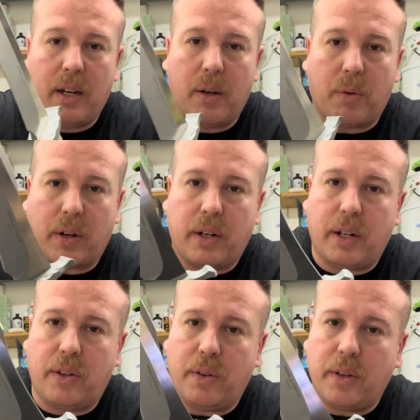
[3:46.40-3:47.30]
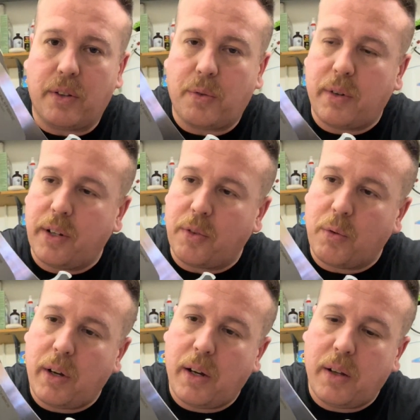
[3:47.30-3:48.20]
We're going to do this one as
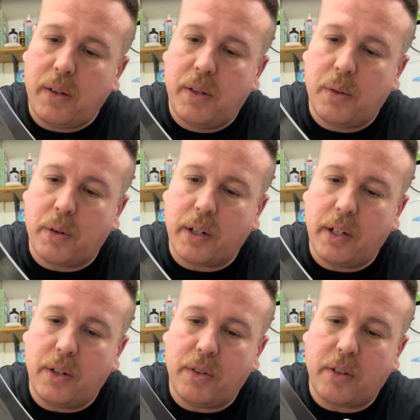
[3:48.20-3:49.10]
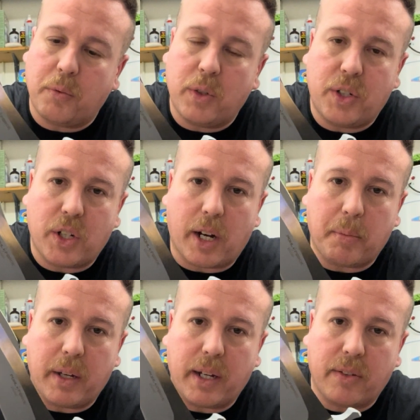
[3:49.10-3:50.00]
well. We're going to do some wood
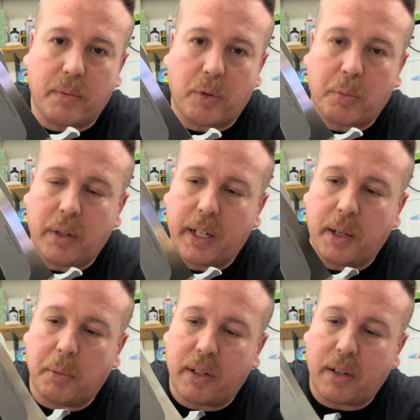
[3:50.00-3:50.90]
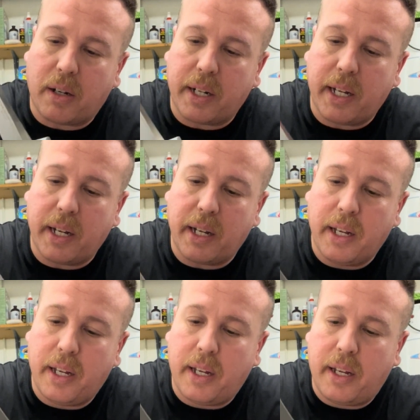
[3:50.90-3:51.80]
chopping, some splitting, batoning,
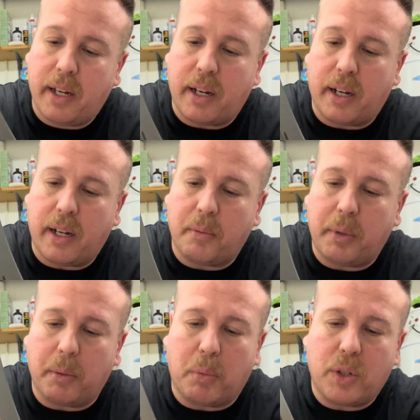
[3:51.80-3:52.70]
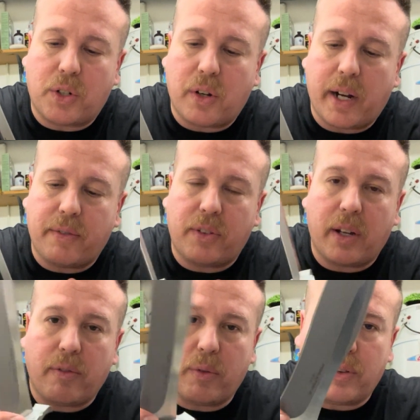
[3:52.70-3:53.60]
a bit of bushcraft
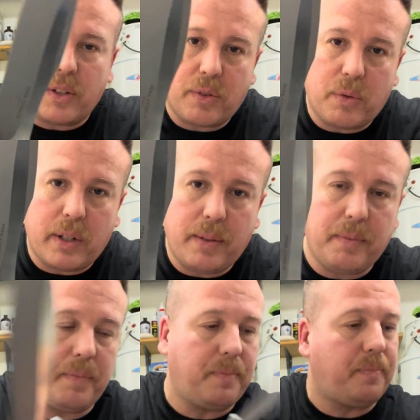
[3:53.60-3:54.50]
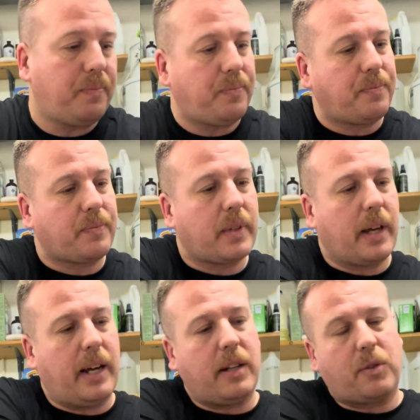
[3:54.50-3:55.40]
stuff with this one,
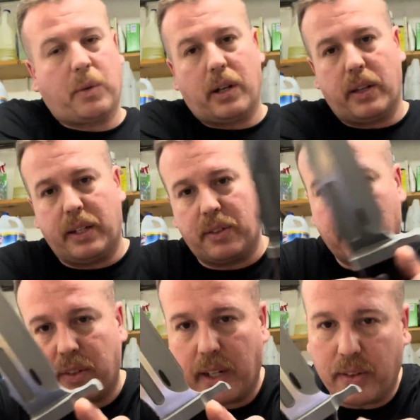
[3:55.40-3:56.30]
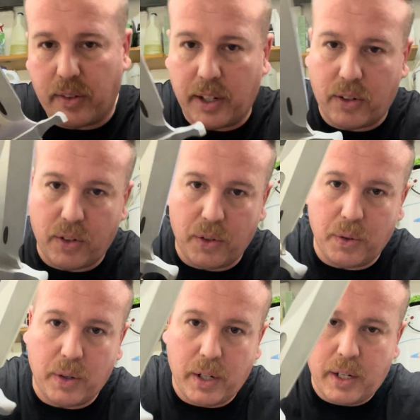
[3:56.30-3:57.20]
as well as the
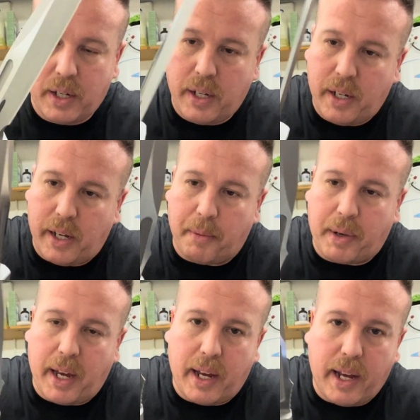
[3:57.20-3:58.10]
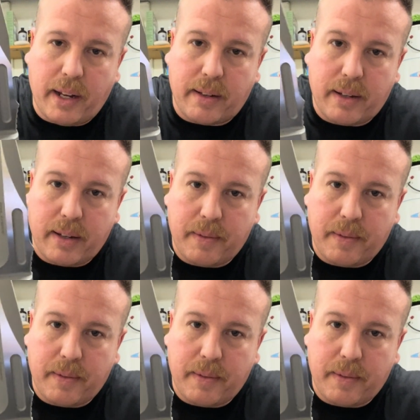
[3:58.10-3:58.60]
CNC2 MK8.